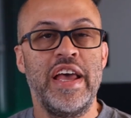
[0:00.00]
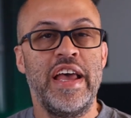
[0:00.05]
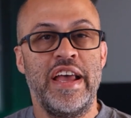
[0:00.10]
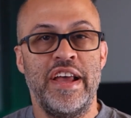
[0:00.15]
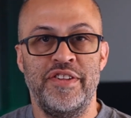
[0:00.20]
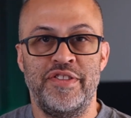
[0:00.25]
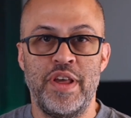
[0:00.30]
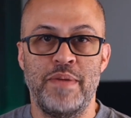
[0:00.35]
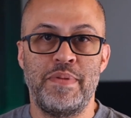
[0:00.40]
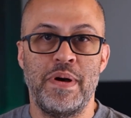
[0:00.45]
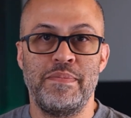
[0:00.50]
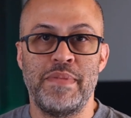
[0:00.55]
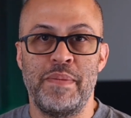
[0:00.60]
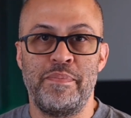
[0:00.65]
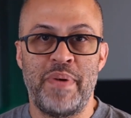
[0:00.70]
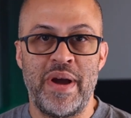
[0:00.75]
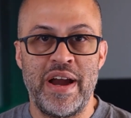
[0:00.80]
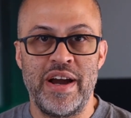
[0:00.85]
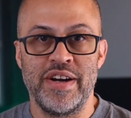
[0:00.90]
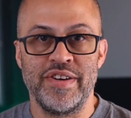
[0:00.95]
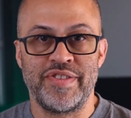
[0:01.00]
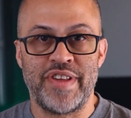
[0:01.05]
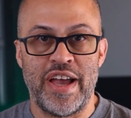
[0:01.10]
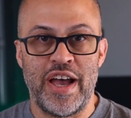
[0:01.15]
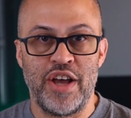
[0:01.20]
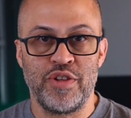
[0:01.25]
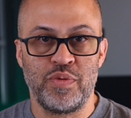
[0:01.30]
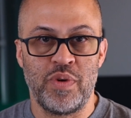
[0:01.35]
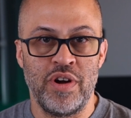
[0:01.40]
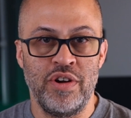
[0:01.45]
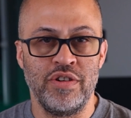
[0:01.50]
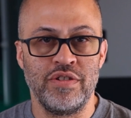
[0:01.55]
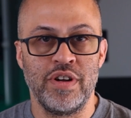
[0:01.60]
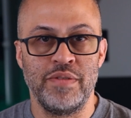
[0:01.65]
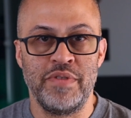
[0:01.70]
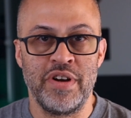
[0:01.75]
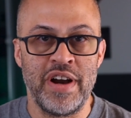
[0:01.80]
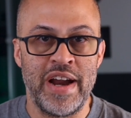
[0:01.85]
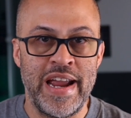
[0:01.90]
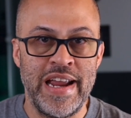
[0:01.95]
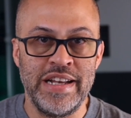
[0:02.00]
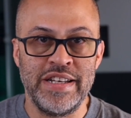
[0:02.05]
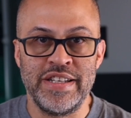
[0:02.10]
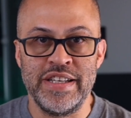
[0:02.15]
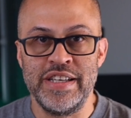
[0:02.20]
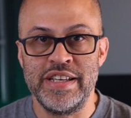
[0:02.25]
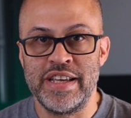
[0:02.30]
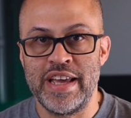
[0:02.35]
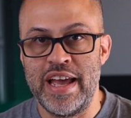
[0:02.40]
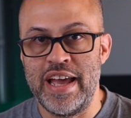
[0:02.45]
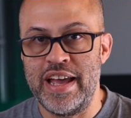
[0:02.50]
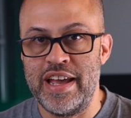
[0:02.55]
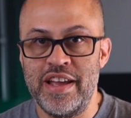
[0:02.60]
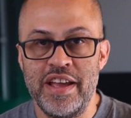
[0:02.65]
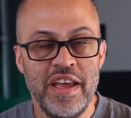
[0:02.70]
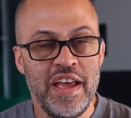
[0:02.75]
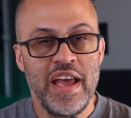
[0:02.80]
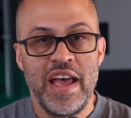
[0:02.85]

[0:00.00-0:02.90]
except at my parents' house where I hooked up their 18K.